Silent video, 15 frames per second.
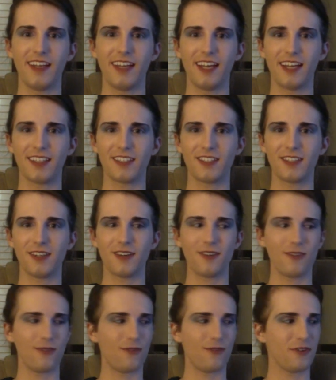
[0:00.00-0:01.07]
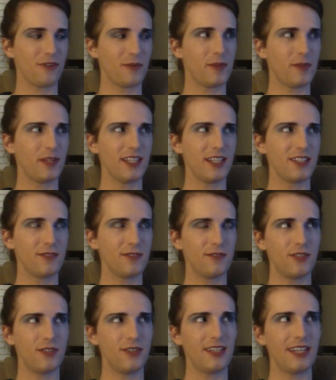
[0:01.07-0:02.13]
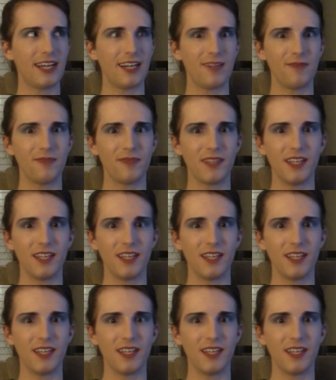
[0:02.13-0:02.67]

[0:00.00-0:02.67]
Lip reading: And so from a place of doing that,